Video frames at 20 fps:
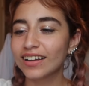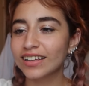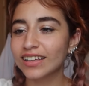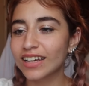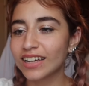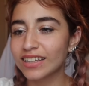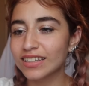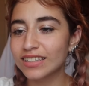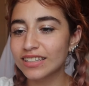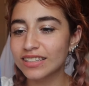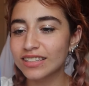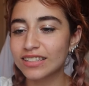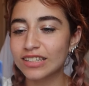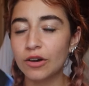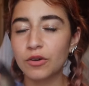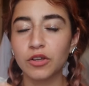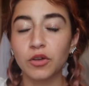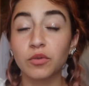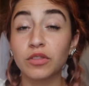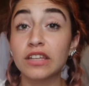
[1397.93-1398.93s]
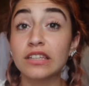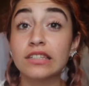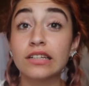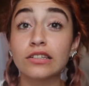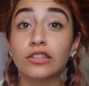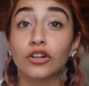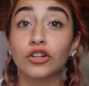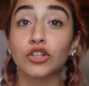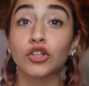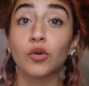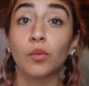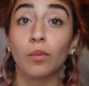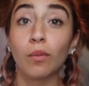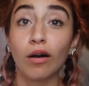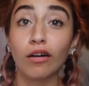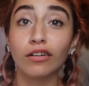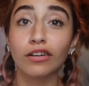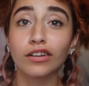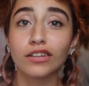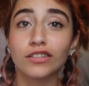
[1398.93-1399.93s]
And this is so cute. These things are
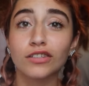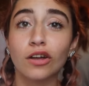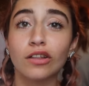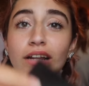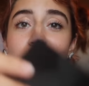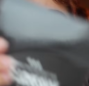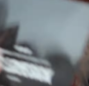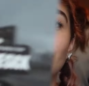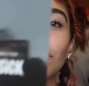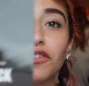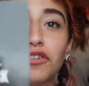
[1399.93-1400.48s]
humongous though. Like I have